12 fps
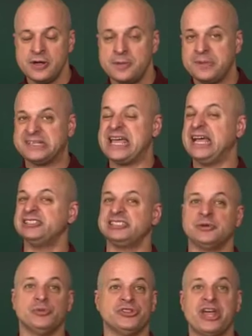
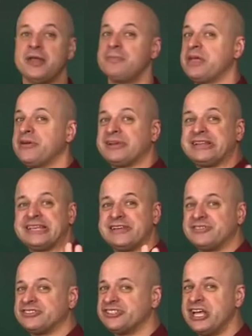potassium will not be able to
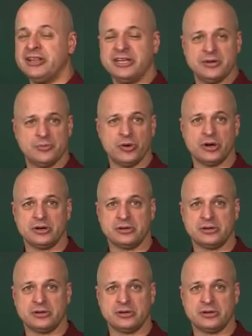leave the cell anymore.